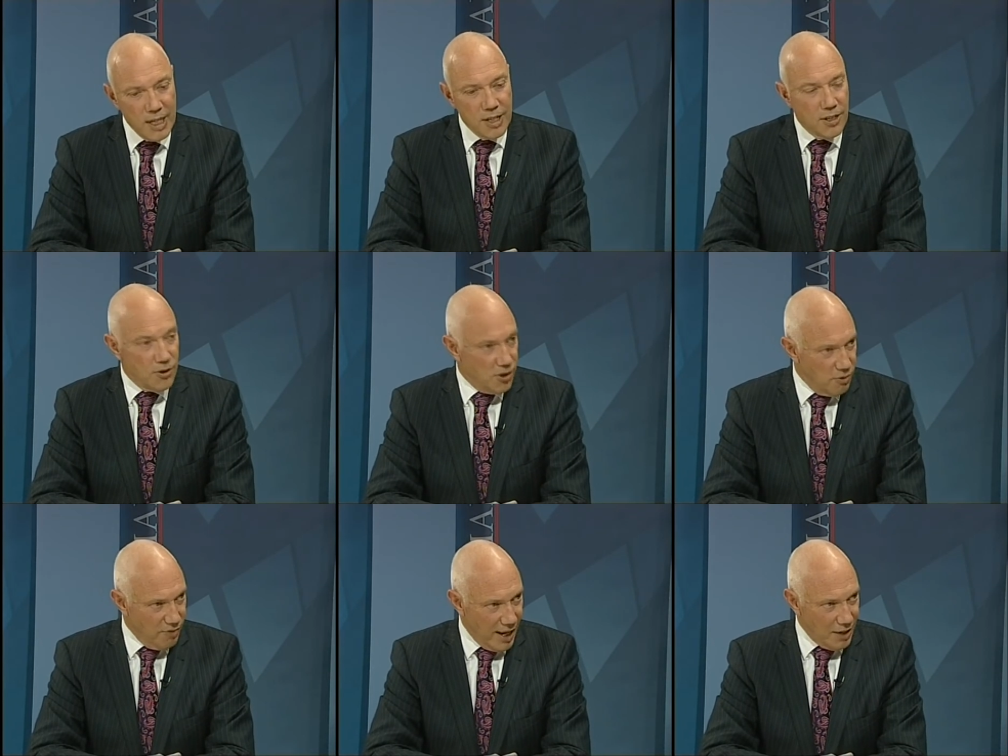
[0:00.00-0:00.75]

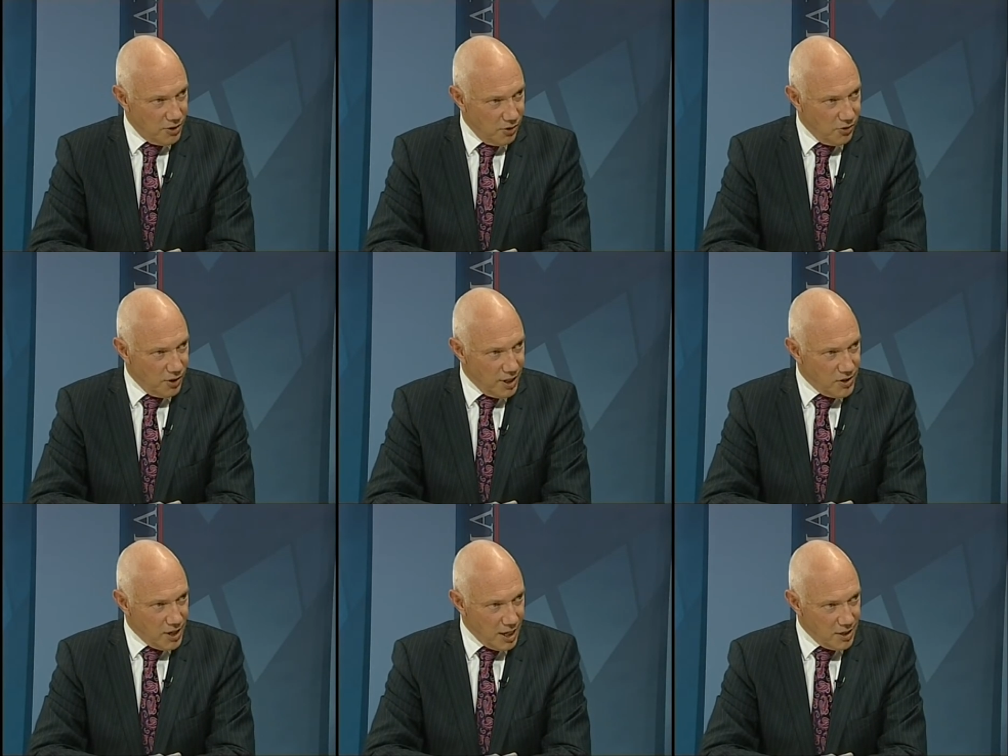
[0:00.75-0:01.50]
disadvantage
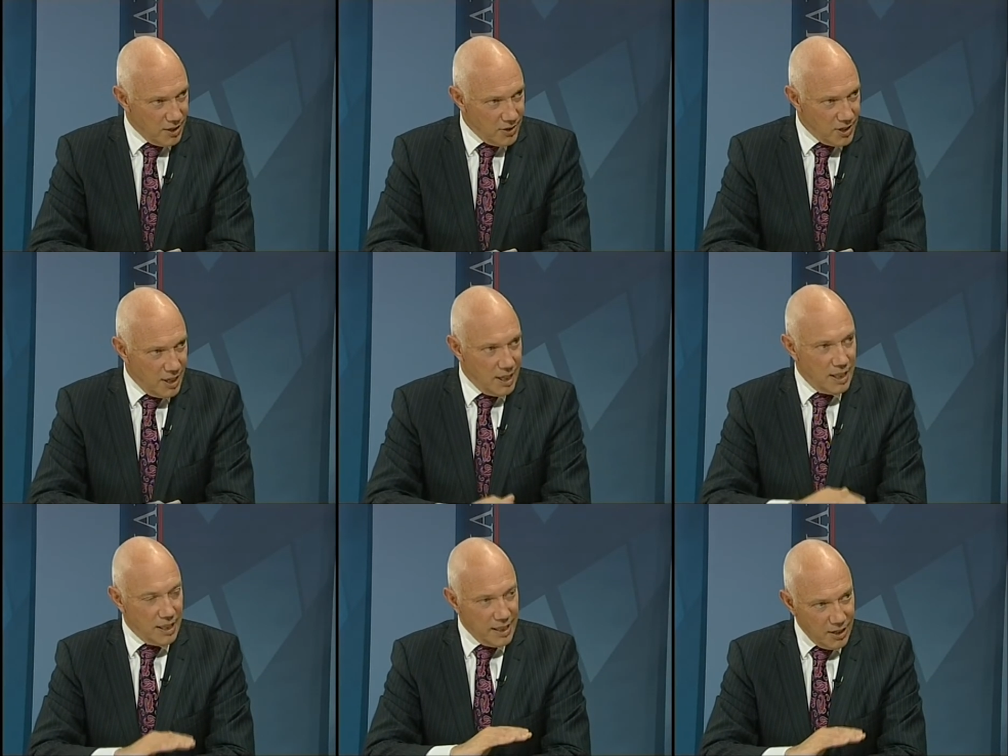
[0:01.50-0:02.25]
these centres.
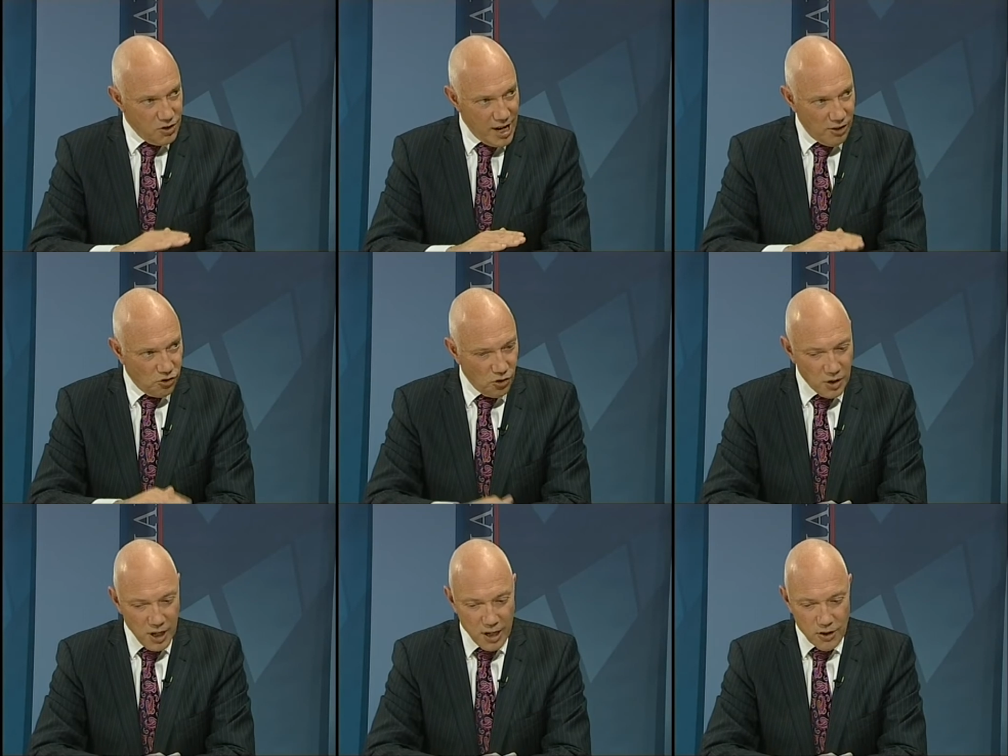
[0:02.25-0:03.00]
The
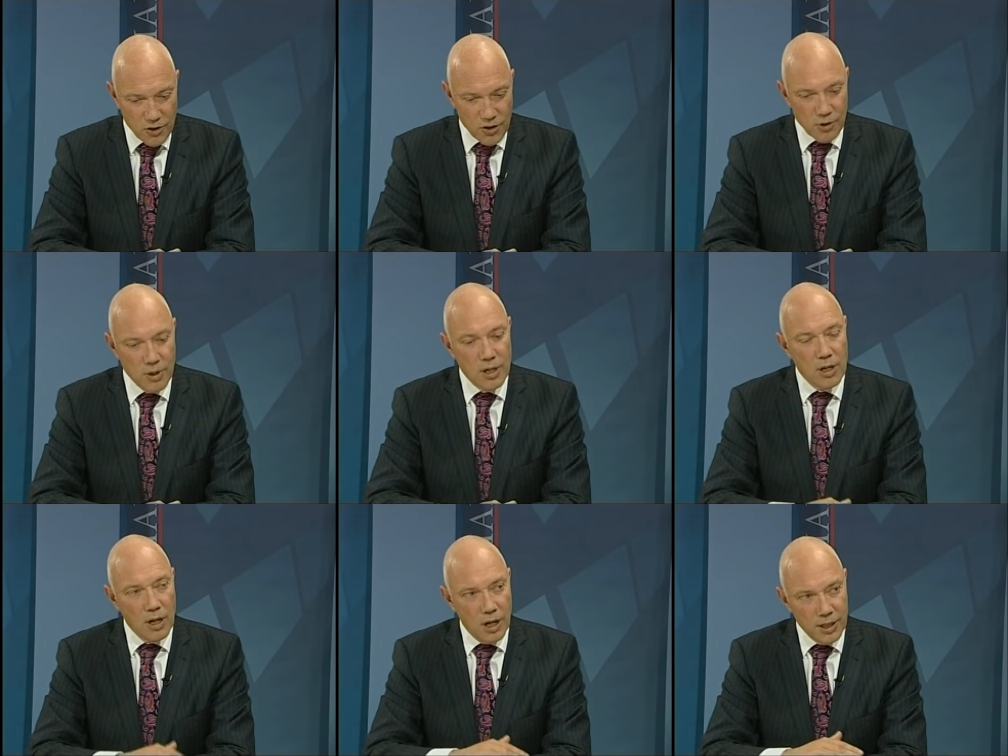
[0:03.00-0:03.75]
intention is to
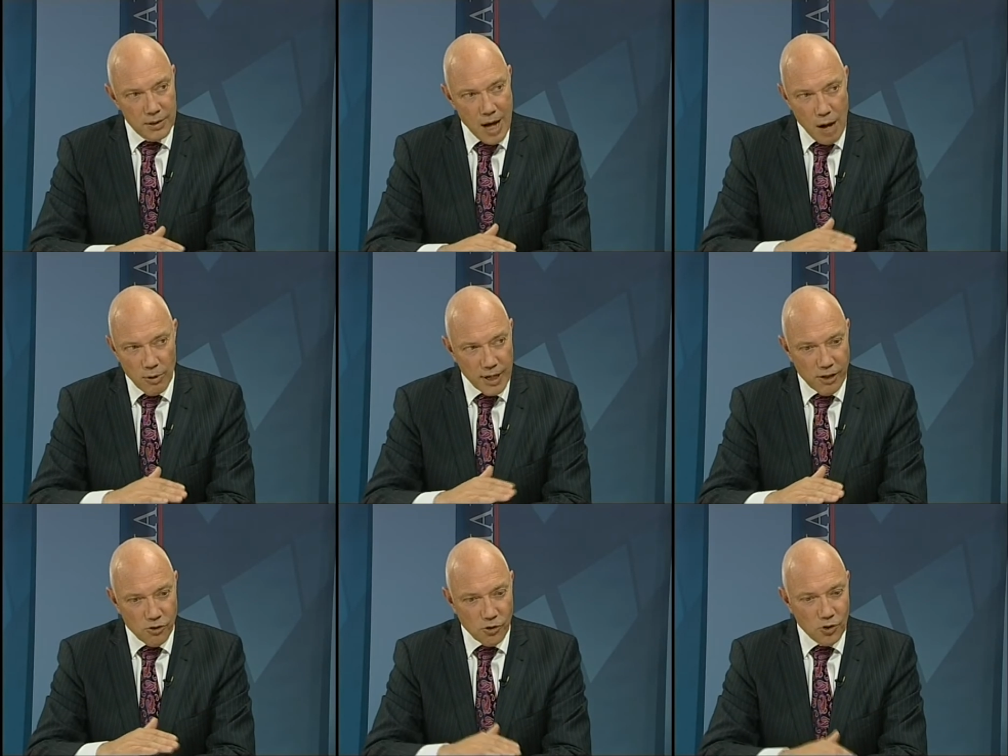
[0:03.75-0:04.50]
honour our
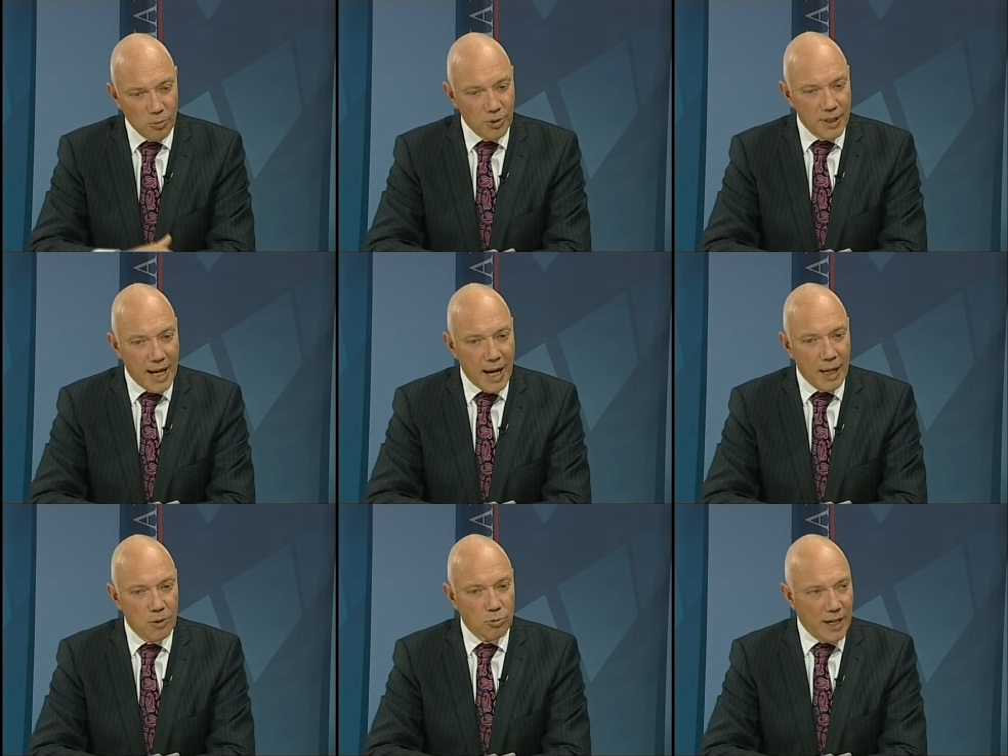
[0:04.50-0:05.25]
relationship with
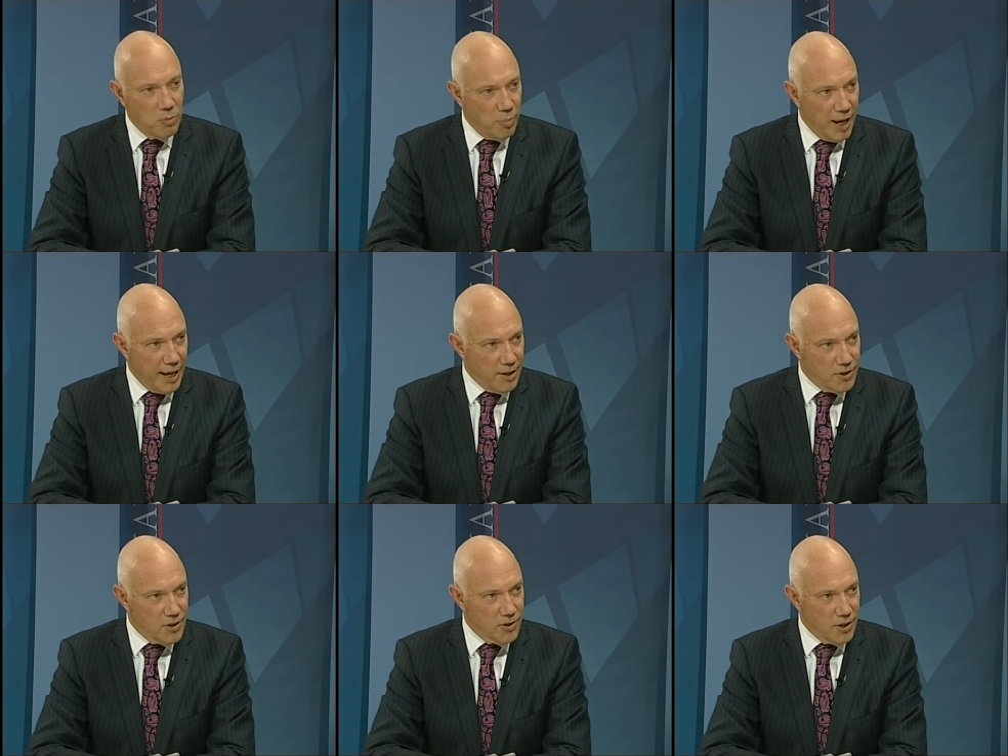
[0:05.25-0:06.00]
our
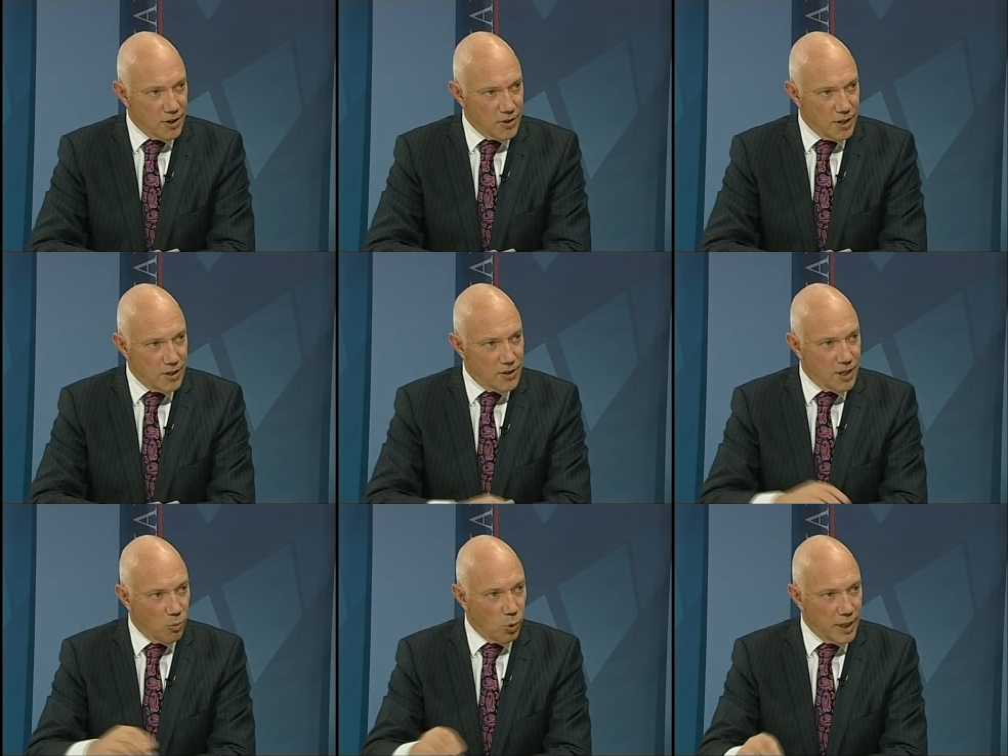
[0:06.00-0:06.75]
ratepayers and citizens
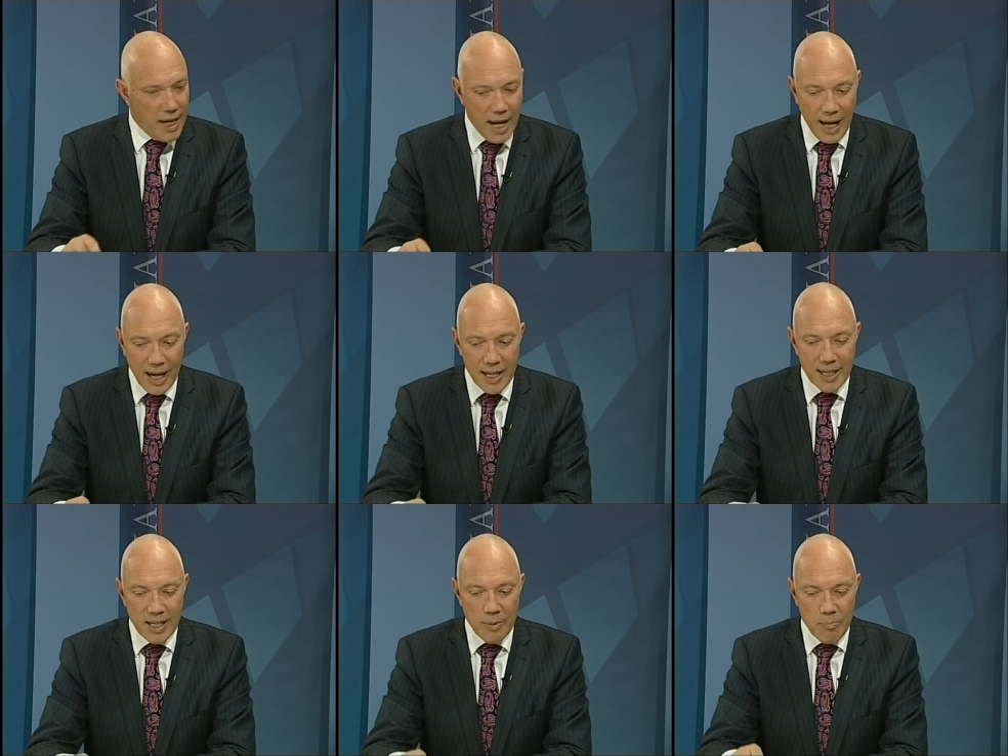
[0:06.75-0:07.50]
that we are
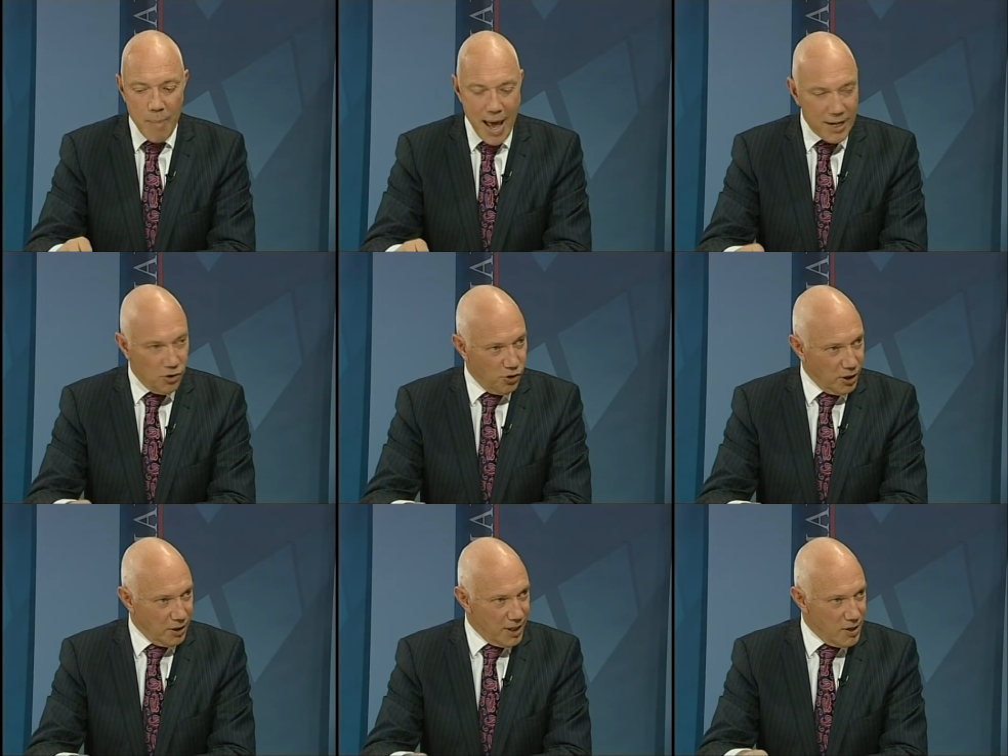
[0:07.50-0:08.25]

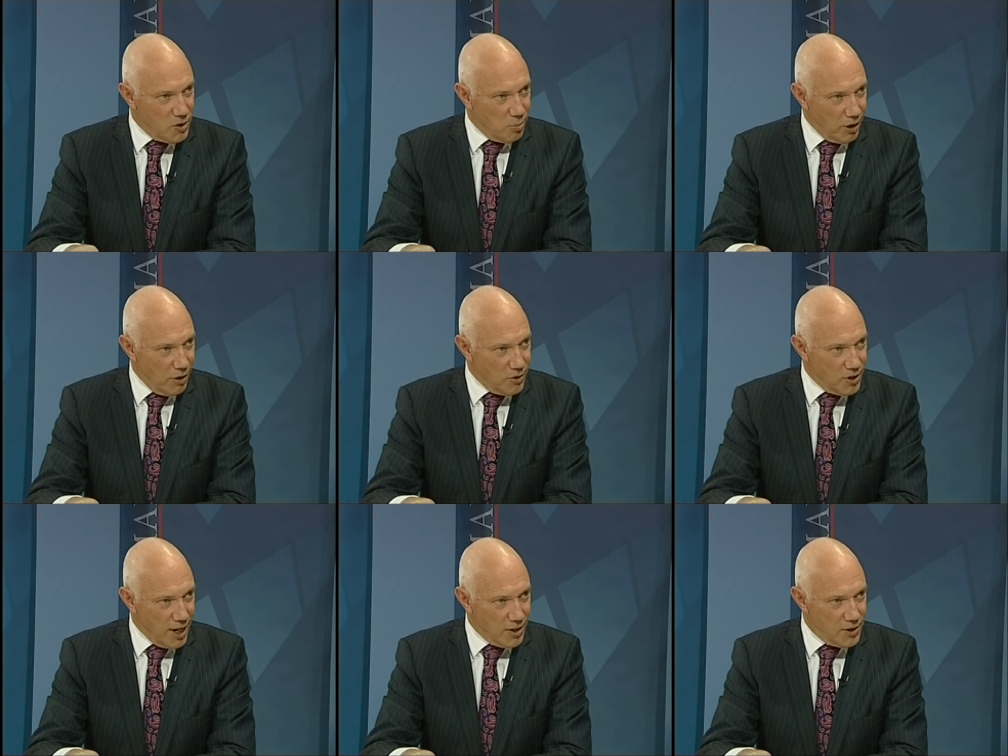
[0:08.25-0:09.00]
managing these
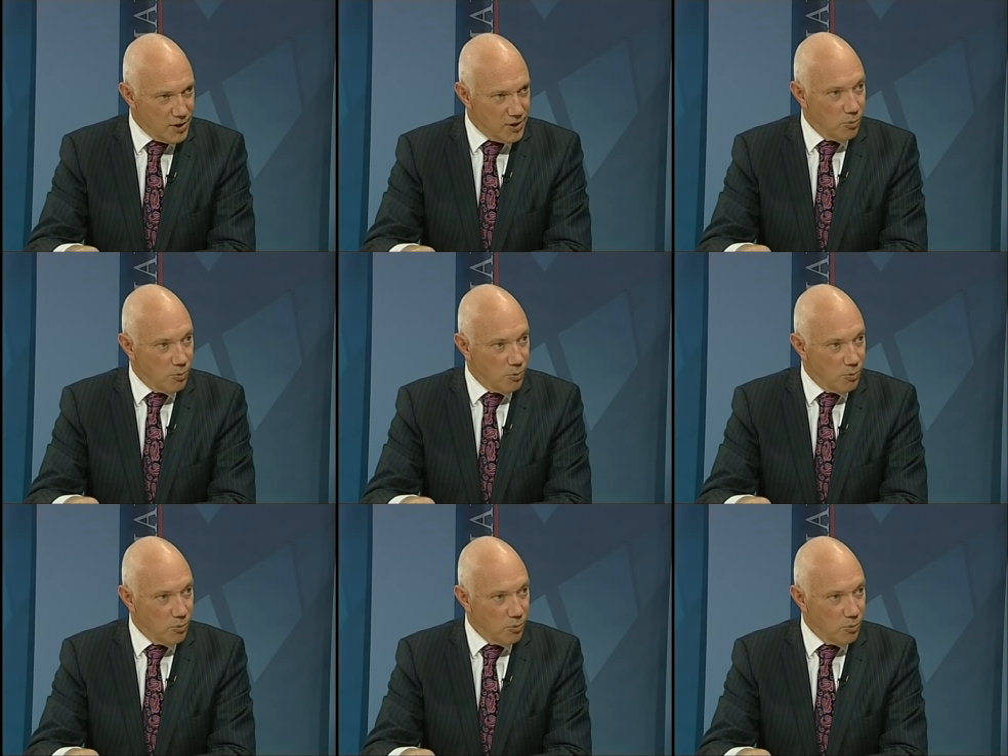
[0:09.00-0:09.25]
processes.